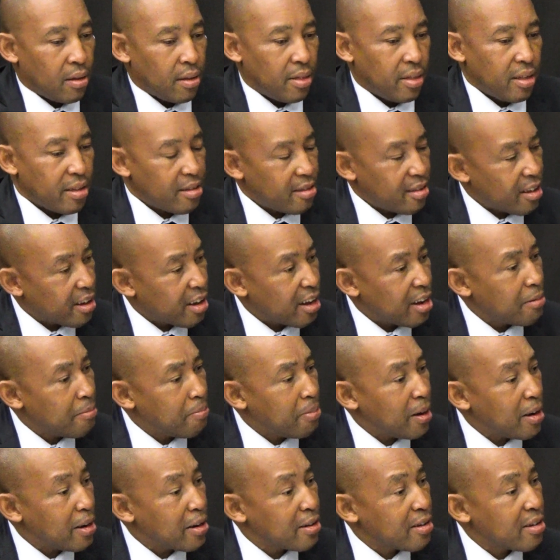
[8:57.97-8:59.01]
The second
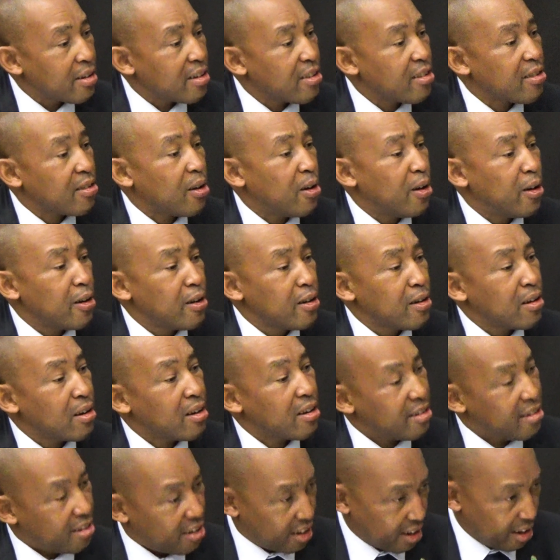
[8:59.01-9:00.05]
part is on
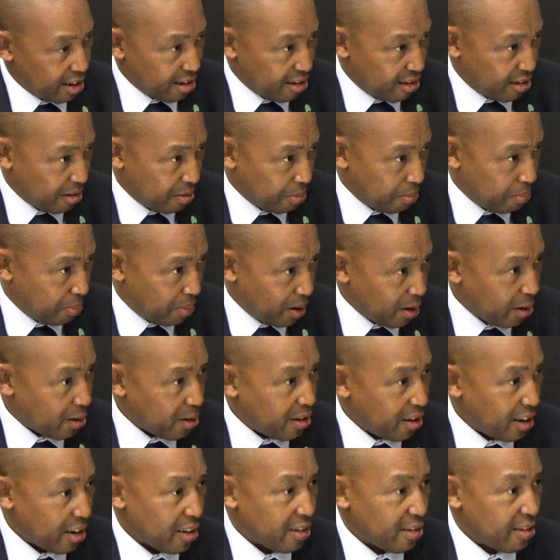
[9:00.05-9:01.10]
traits,
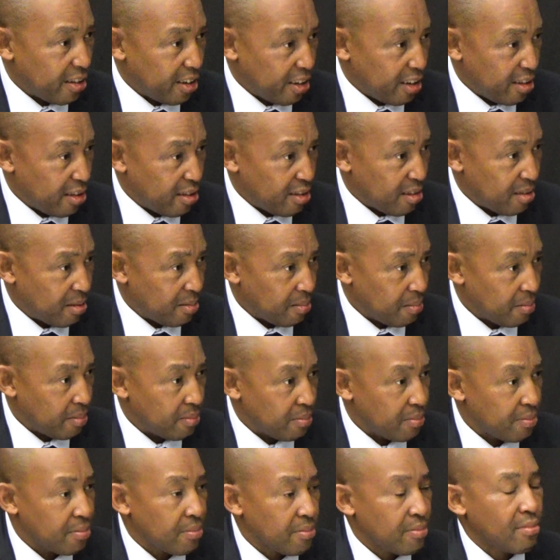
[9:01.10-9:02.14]
biotech traits.
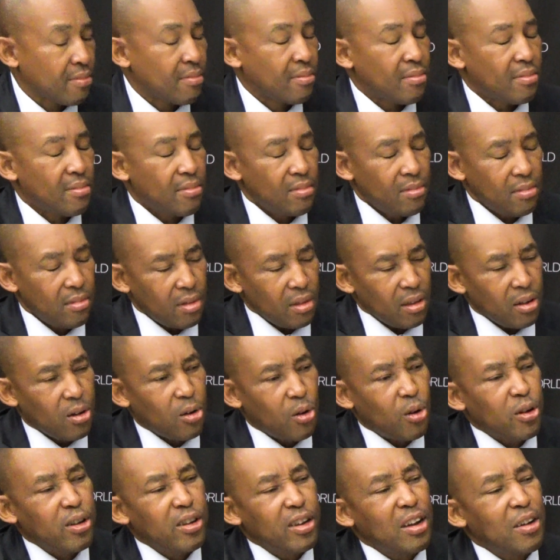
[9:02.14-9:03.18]

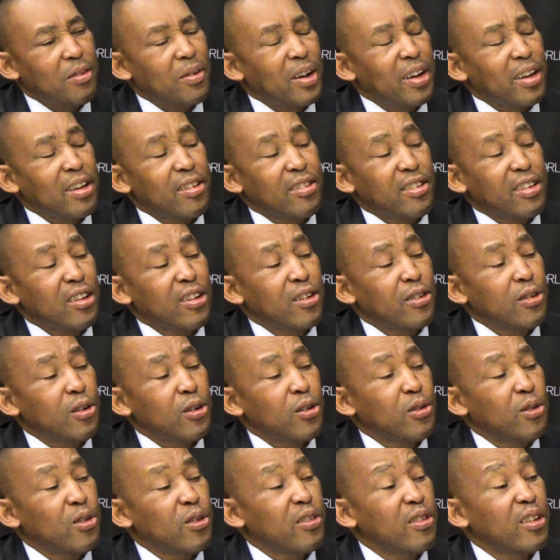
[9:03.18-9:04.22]
Corteva is
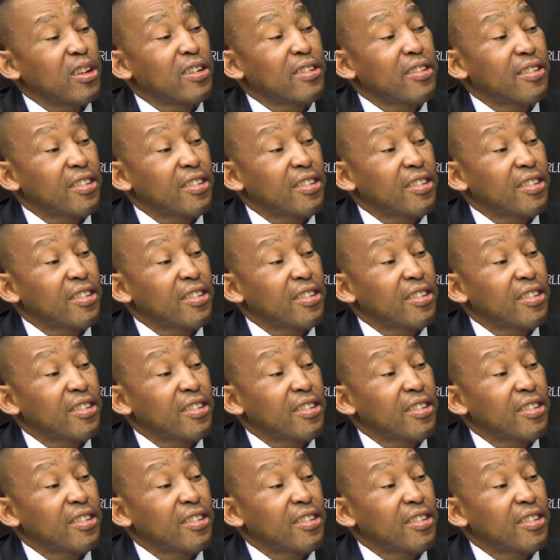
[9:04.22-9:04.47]
introducing